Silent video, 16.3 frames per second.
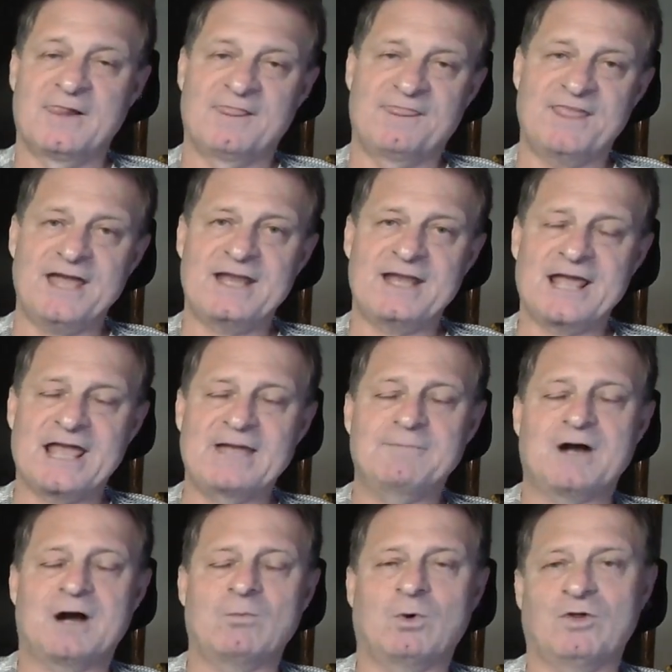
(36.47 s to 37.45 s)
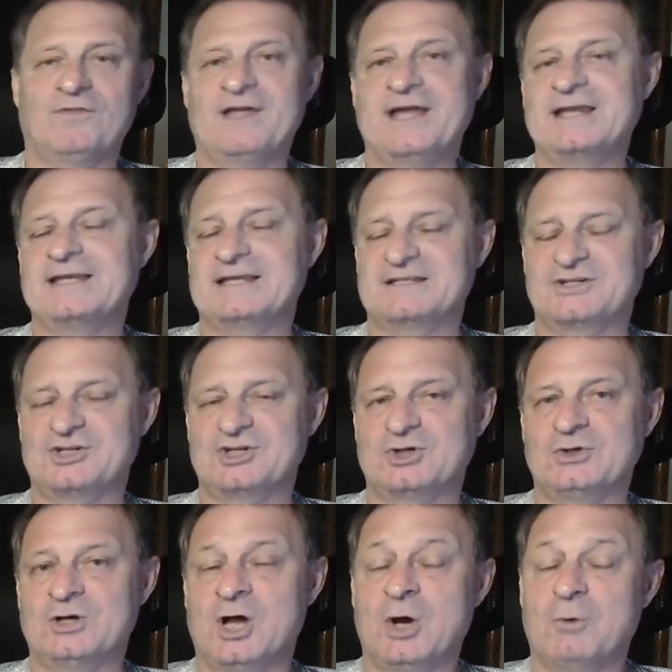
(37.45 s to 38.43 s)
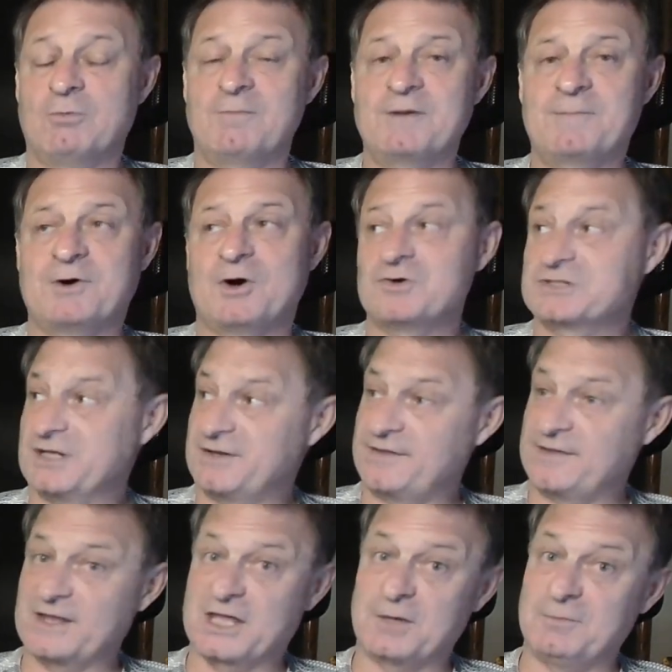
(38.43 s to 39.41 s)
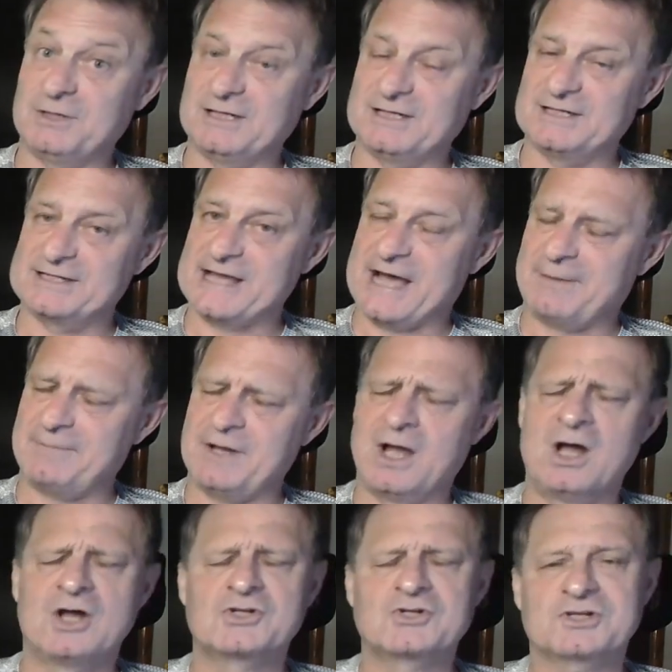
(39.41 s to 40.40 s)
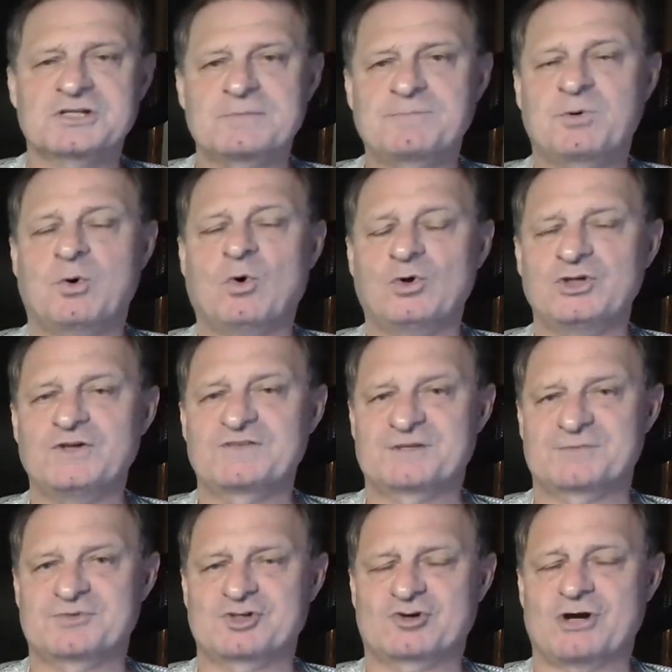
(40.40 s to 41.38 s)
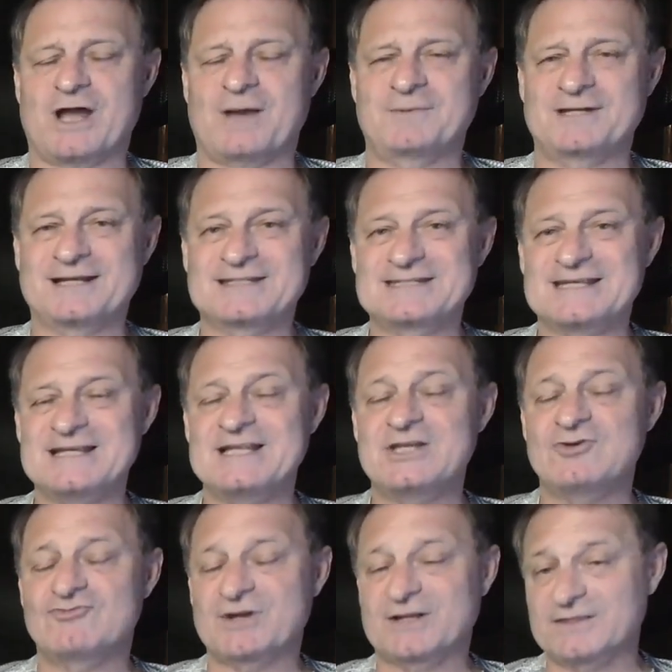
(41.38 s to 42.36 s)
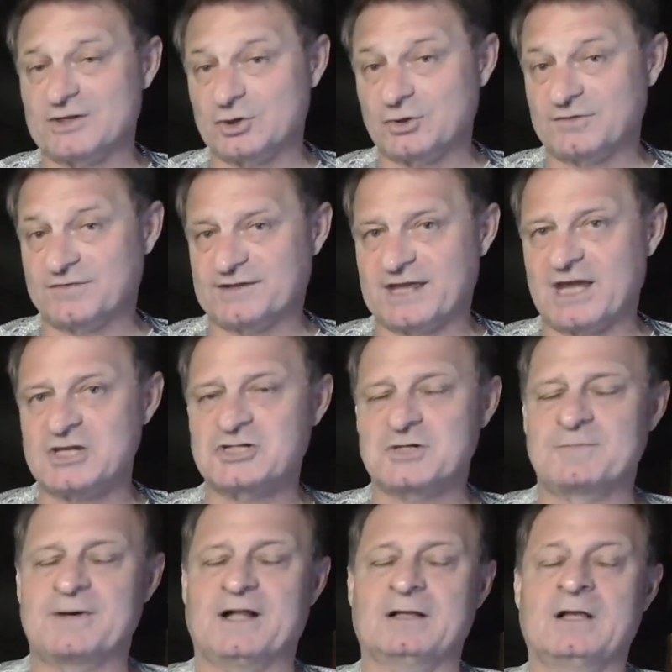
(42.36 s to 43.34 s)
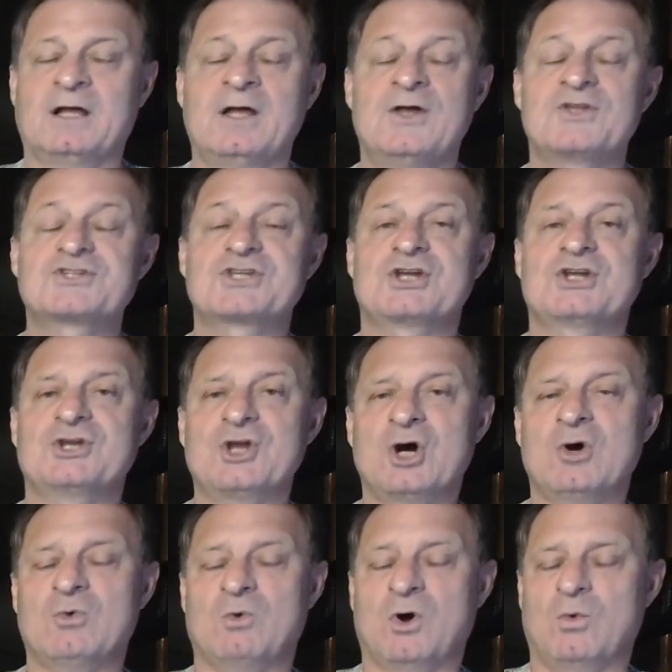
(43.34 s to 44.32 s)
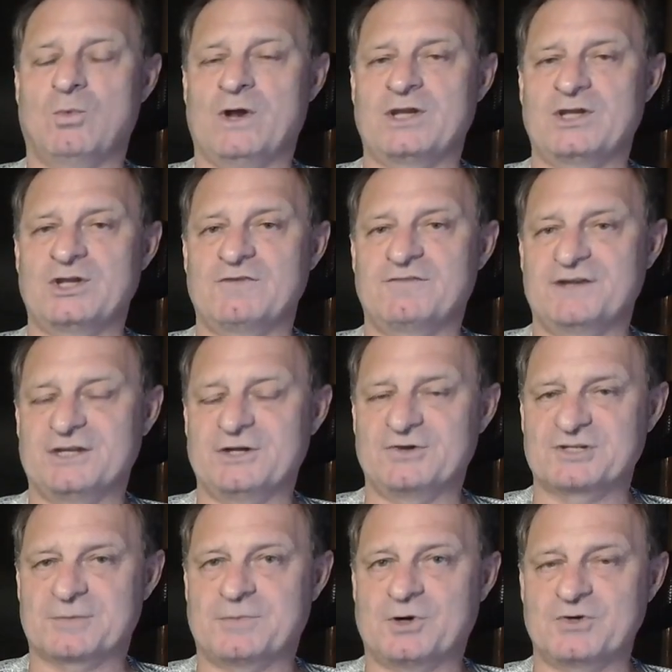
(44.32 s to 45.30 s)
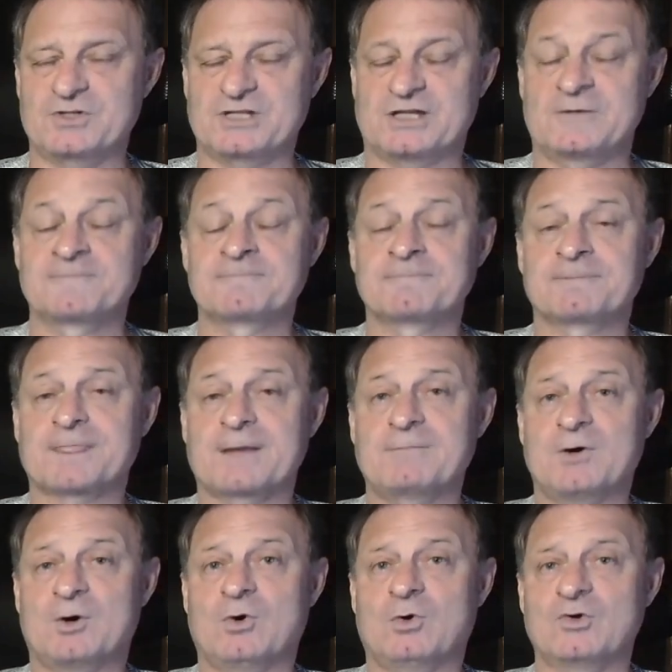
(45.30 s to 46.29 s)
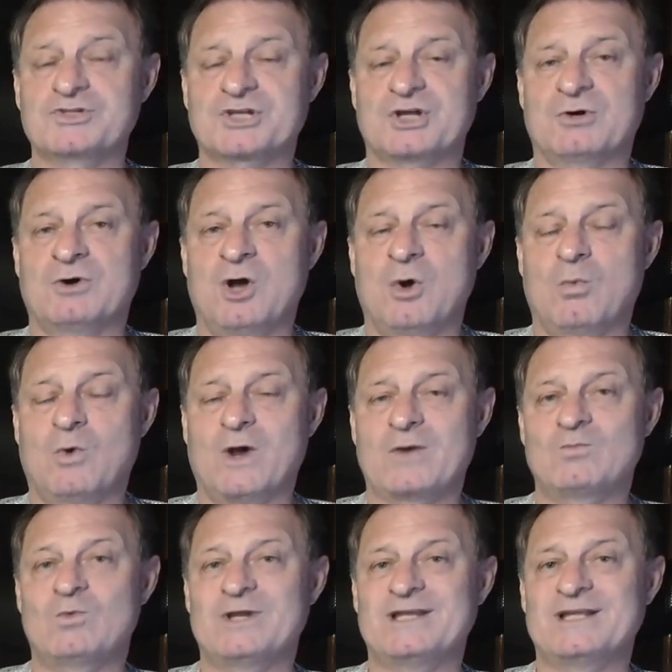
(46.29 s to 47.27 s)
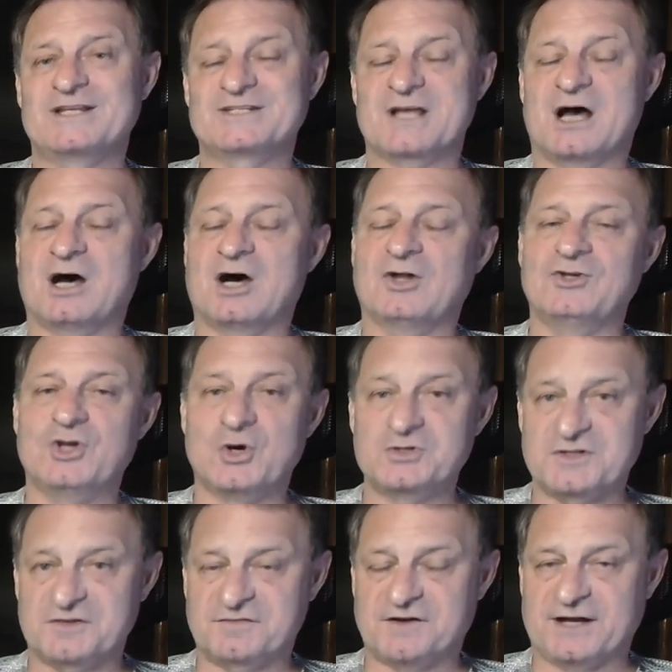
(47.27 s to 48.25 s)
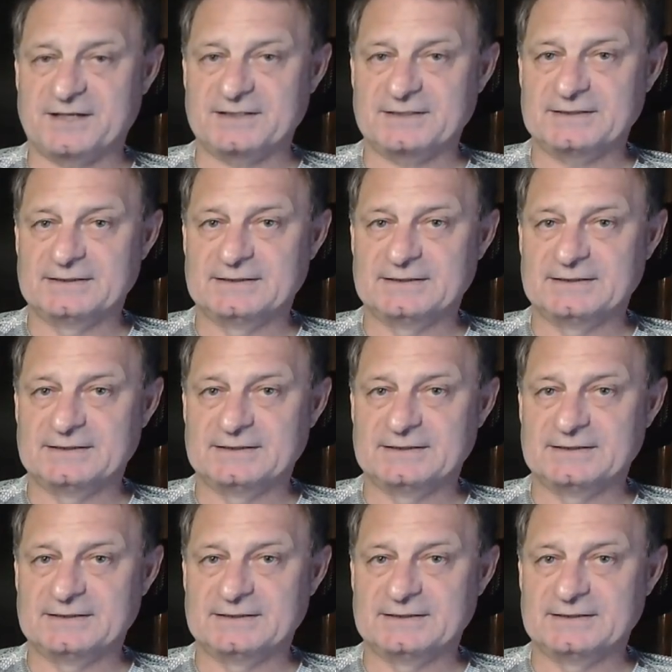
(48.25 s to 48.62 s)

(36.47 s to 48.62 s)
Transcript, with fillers: Their name and what they need to do will be posted in the community tab, so it's important you subscribe and ideally you ring the notification bell so you know when new videos are posted, but also when winners are notified.